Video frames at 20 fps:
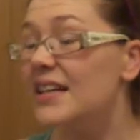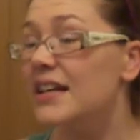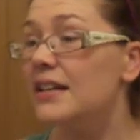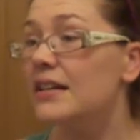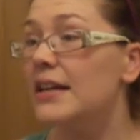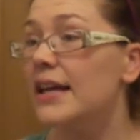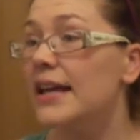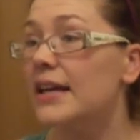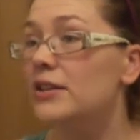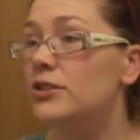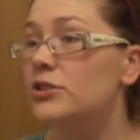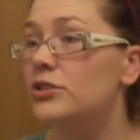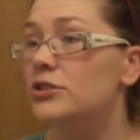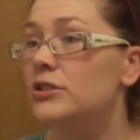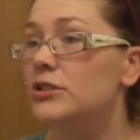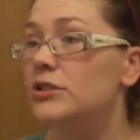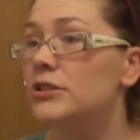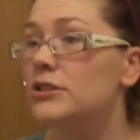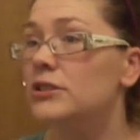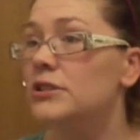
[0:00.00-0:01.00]
that
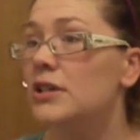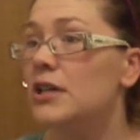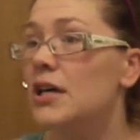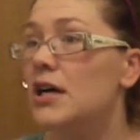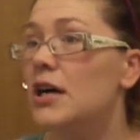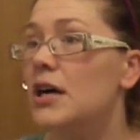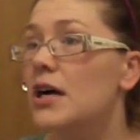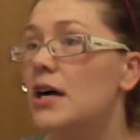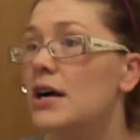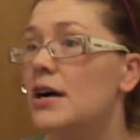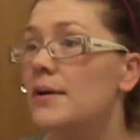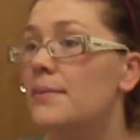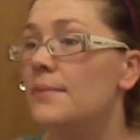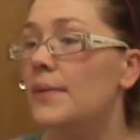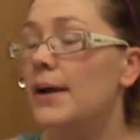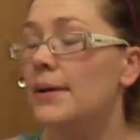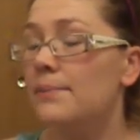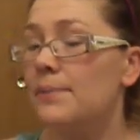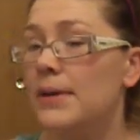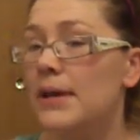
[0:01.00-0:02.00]
actually
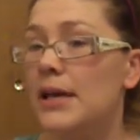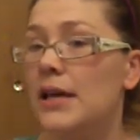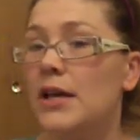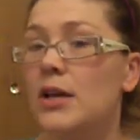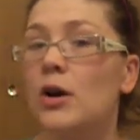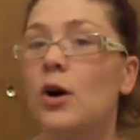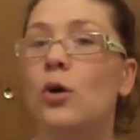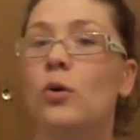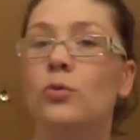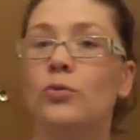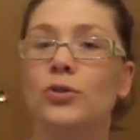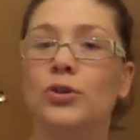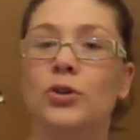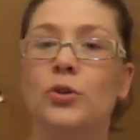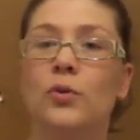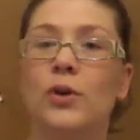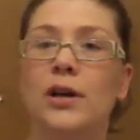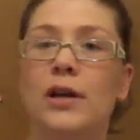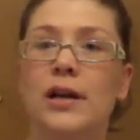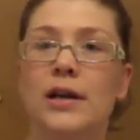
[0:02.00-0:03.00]
might be it. Oh, you
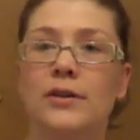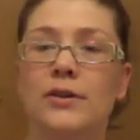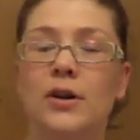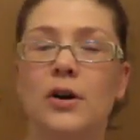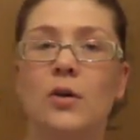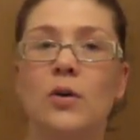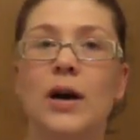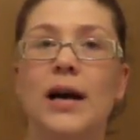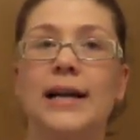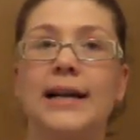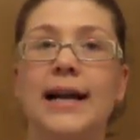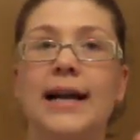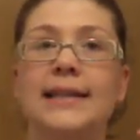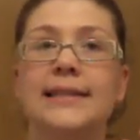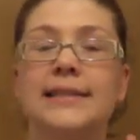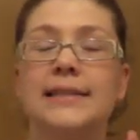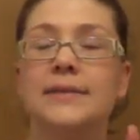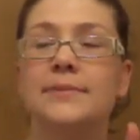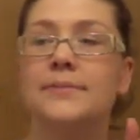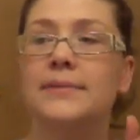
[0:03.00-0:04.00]
know what? No, I
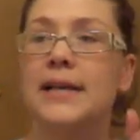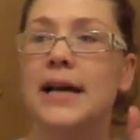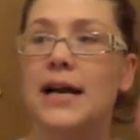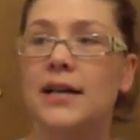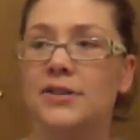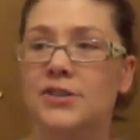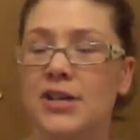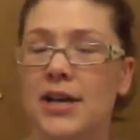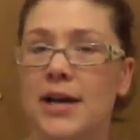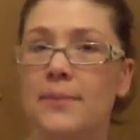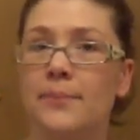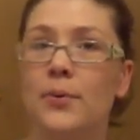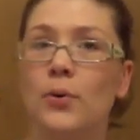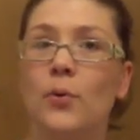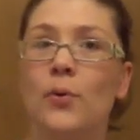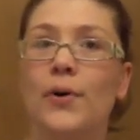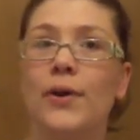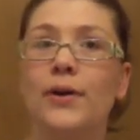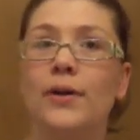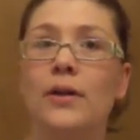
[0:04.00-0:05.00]
got some Nag Champa
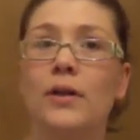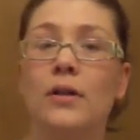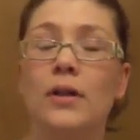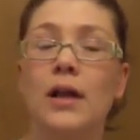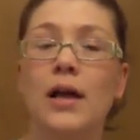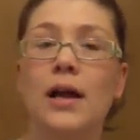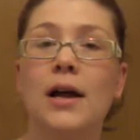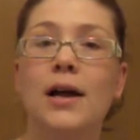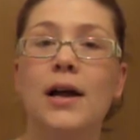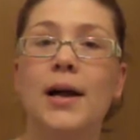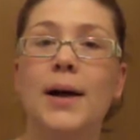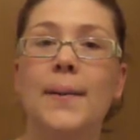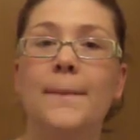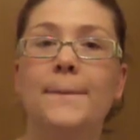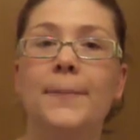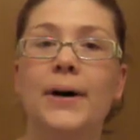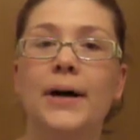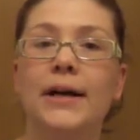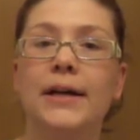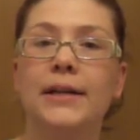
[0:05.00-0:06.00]
oil,
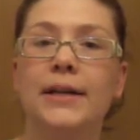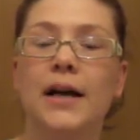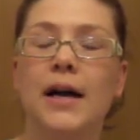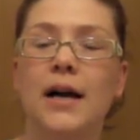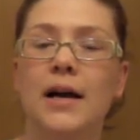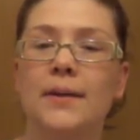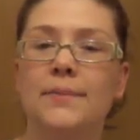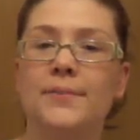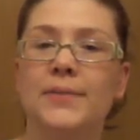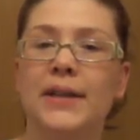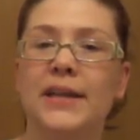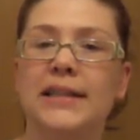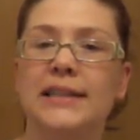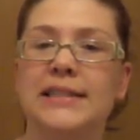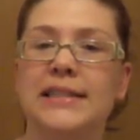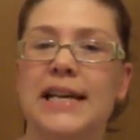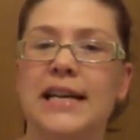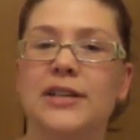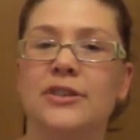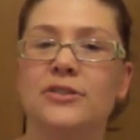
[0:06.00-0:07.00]
but the
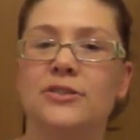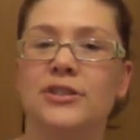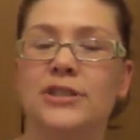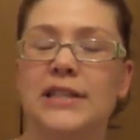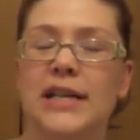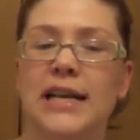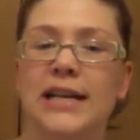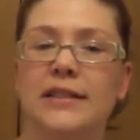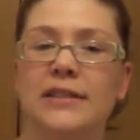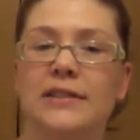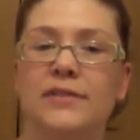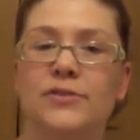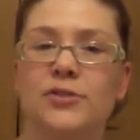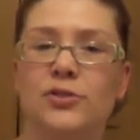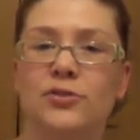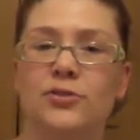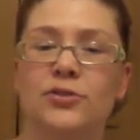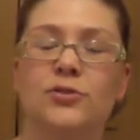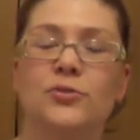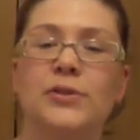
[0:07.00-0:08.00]
container's kind of
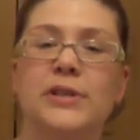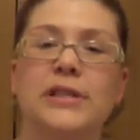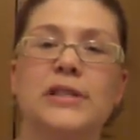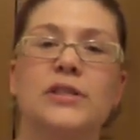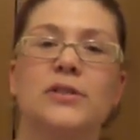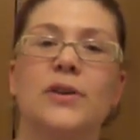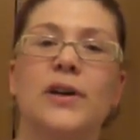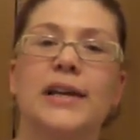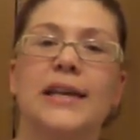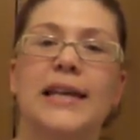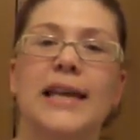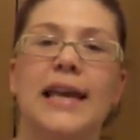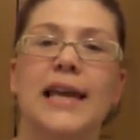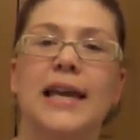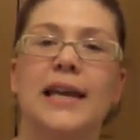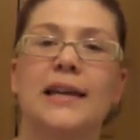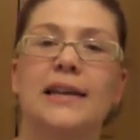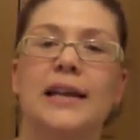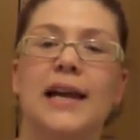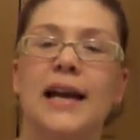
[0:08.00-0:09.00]
screwy, so I
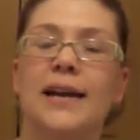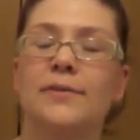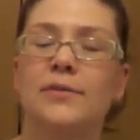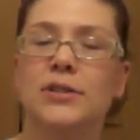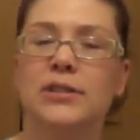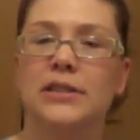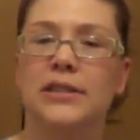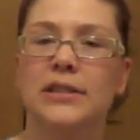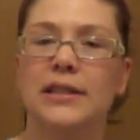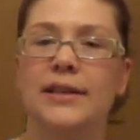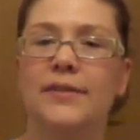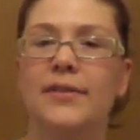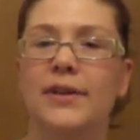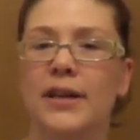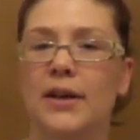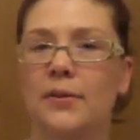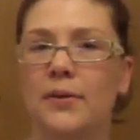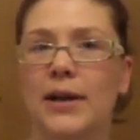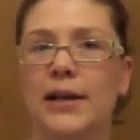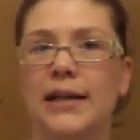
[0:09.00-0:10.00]
can't. I'm just
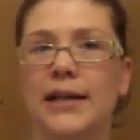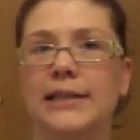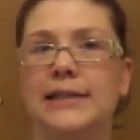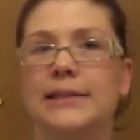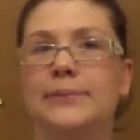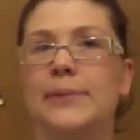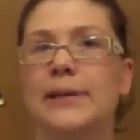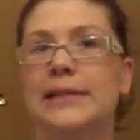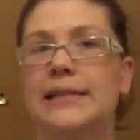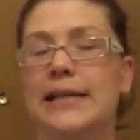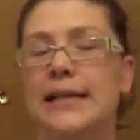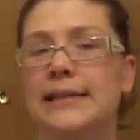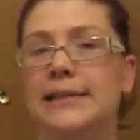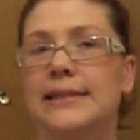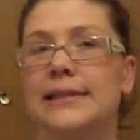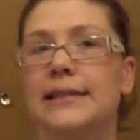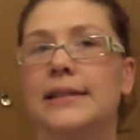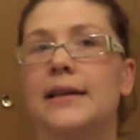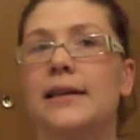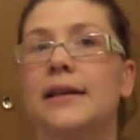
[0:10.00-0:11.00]
leaving it right next to my
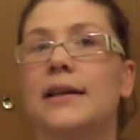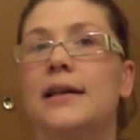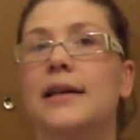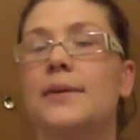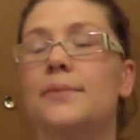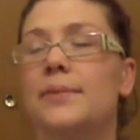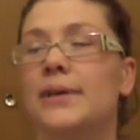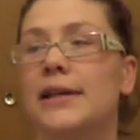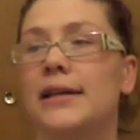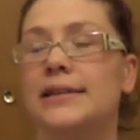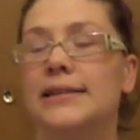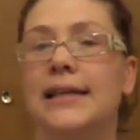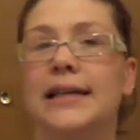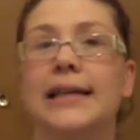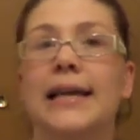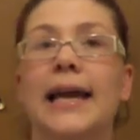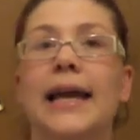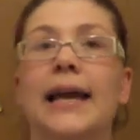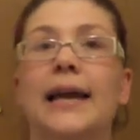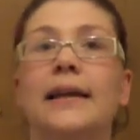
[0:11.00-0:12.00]
desk because I
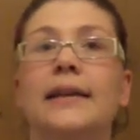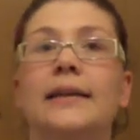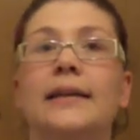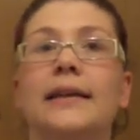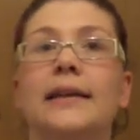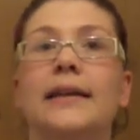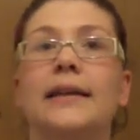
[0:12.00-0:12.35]
can't